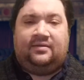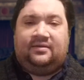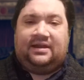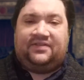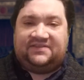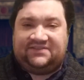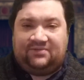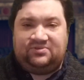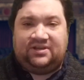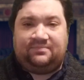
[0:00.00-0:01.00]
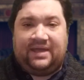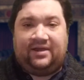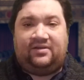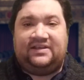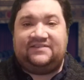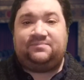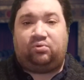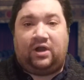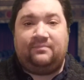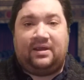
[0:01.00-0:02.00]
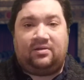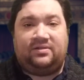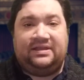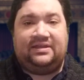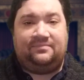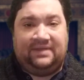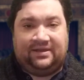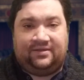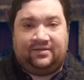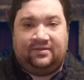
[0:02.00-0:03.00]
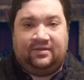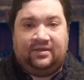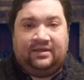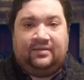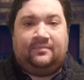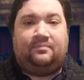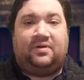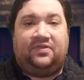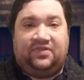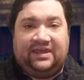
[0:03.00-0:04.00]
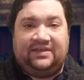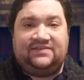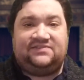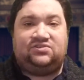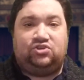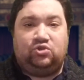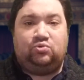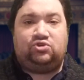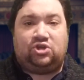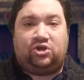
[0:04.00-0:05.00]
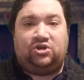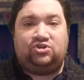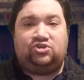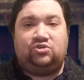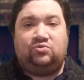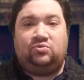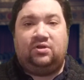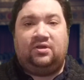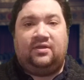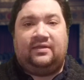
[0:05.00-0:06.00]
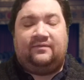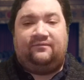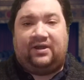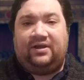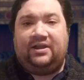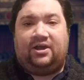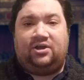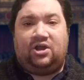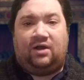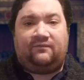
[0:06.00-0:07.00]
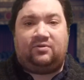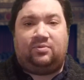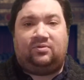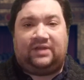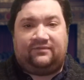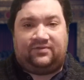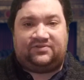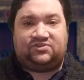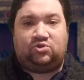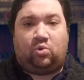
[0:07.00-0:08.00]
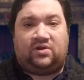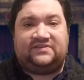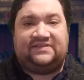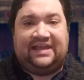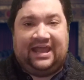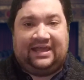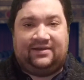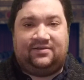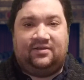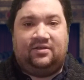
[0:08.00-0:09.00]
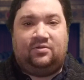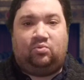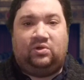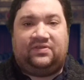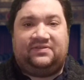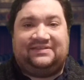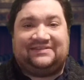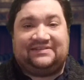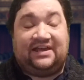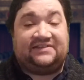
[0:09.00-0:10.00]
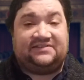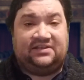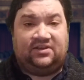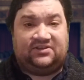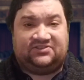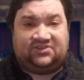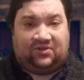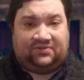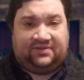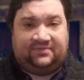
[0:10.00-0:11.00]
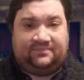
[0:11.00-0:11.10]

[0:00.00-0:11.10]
Now, the subject matter is primarily comedic, but things do turn to very uncomfortable levels towards the end with disgusting assault.